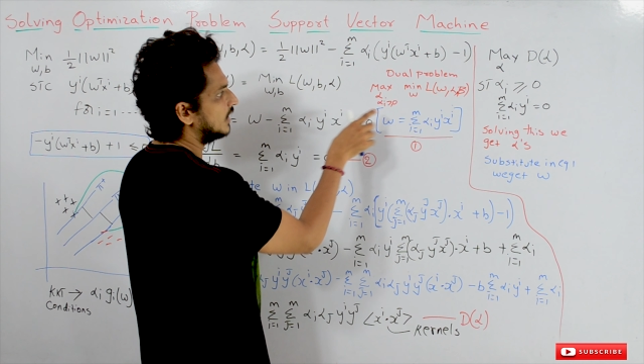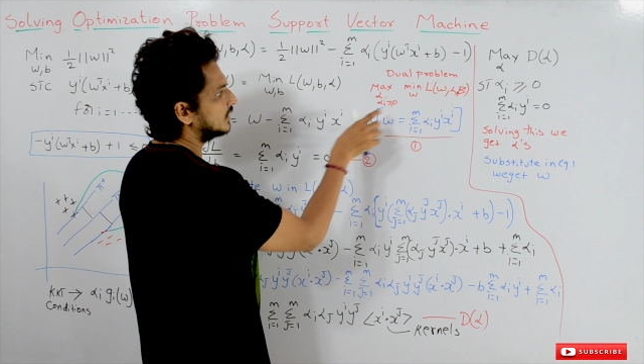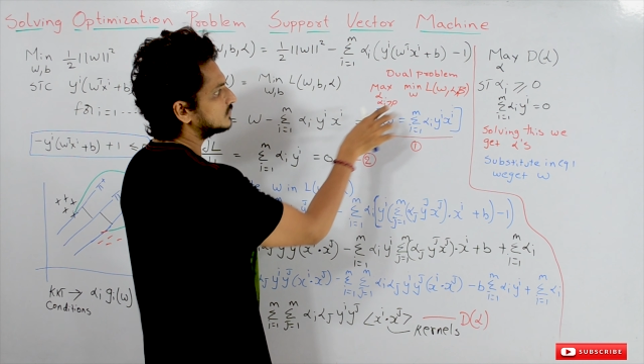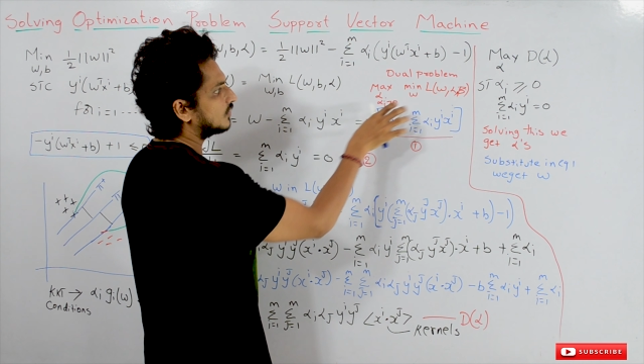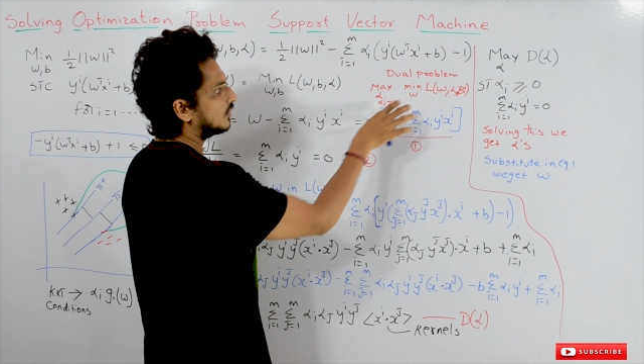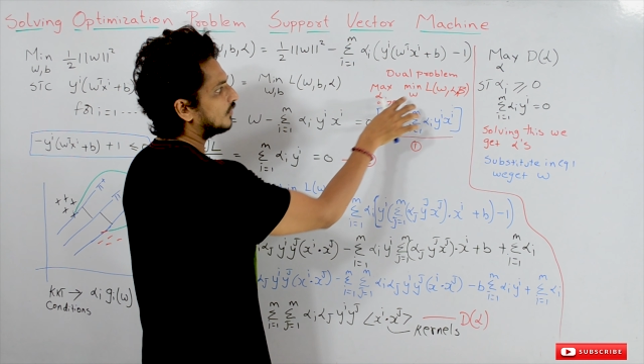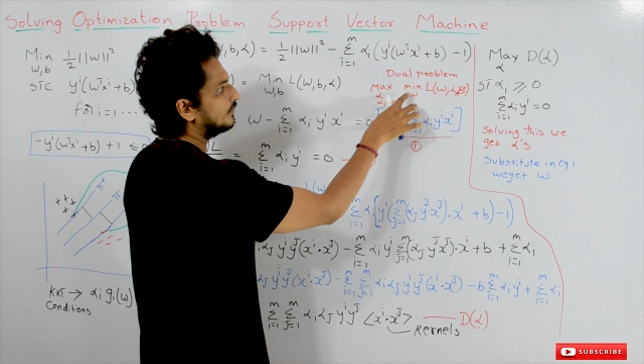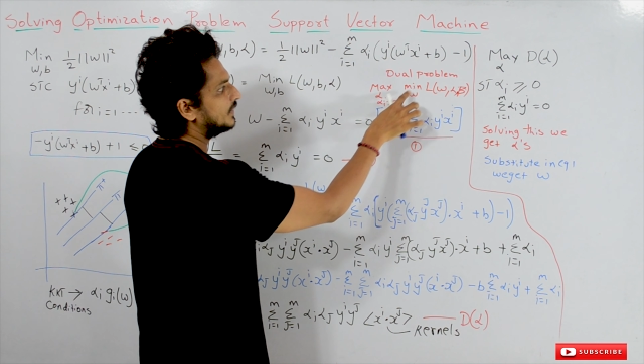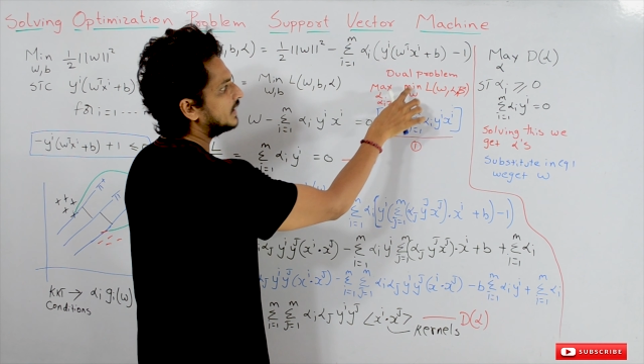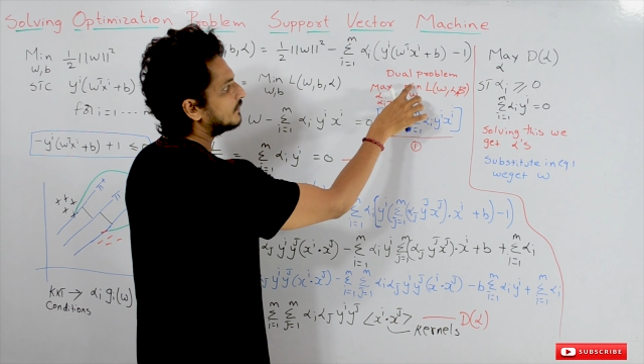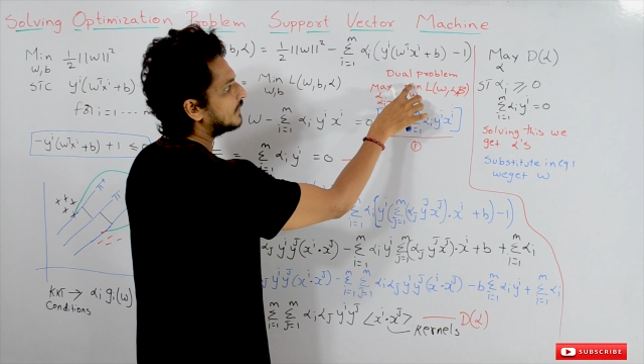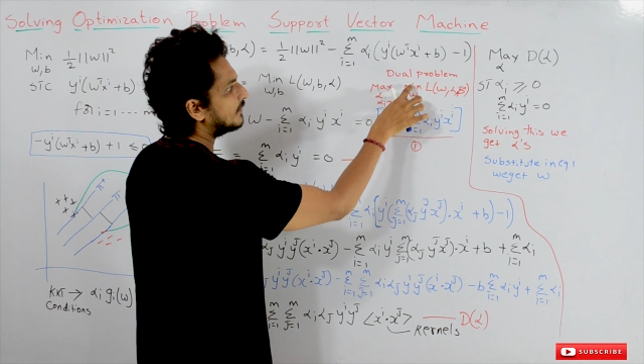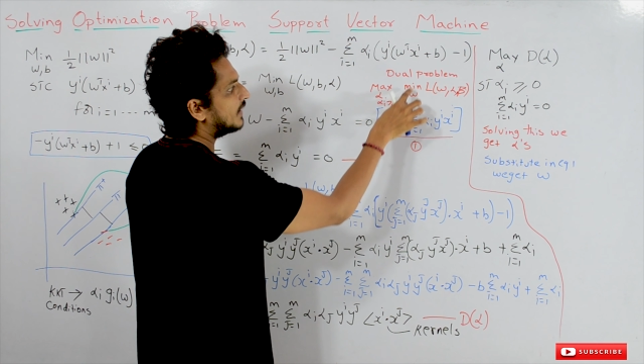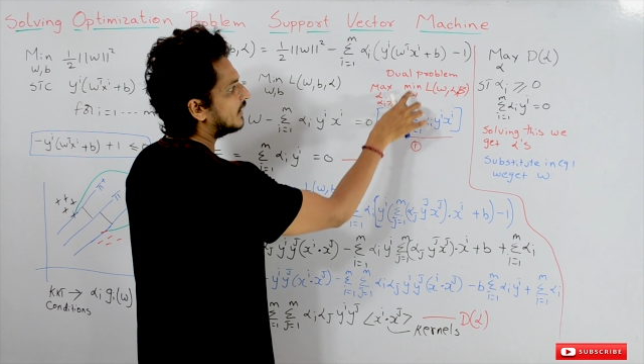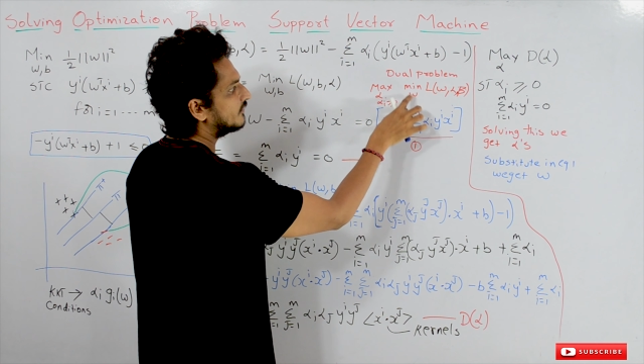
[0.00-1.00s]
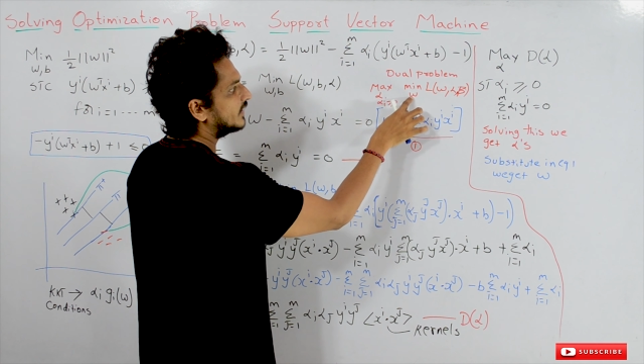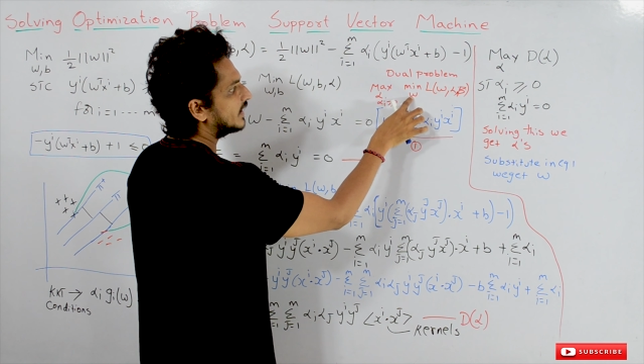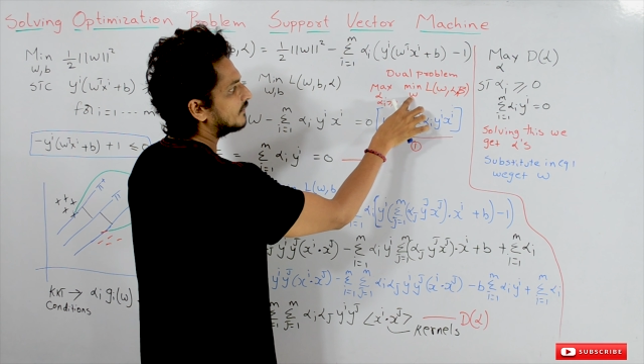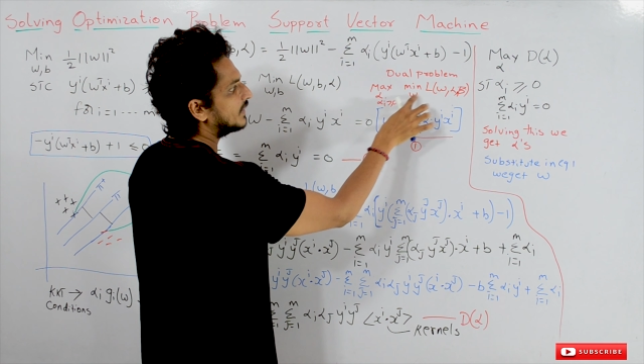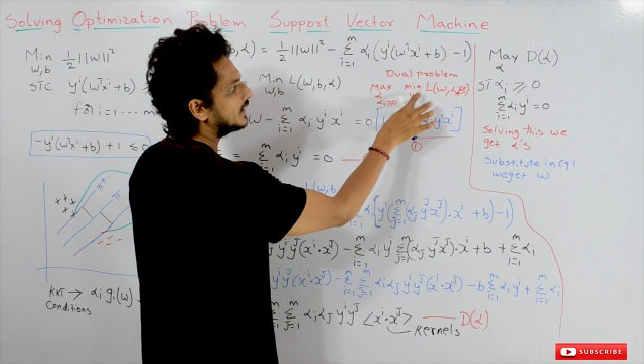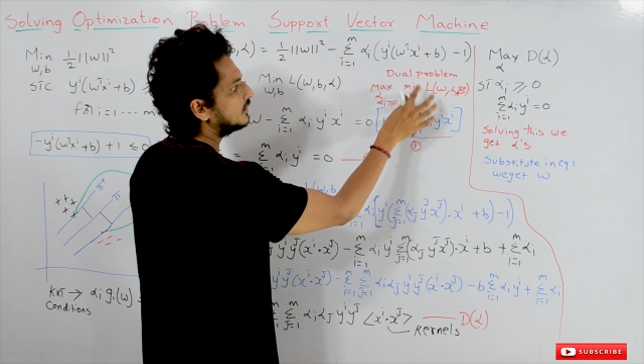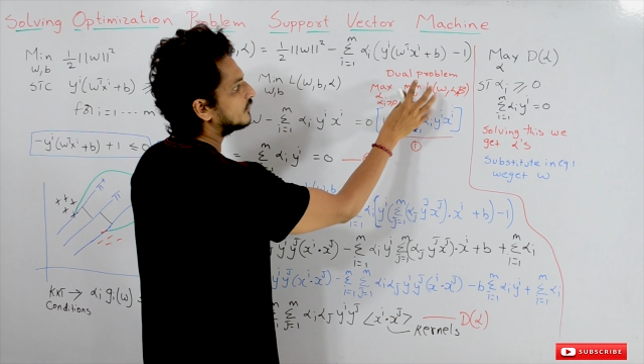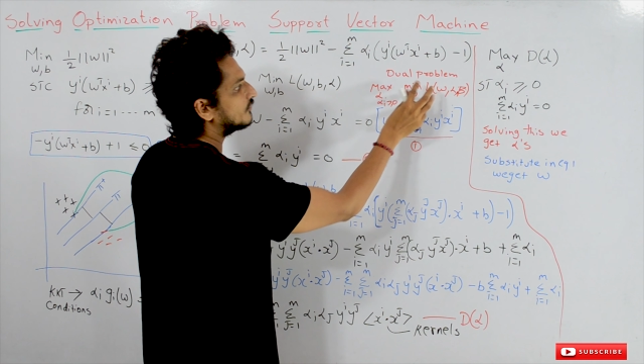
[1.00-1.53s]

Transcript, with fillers: So minimum of w,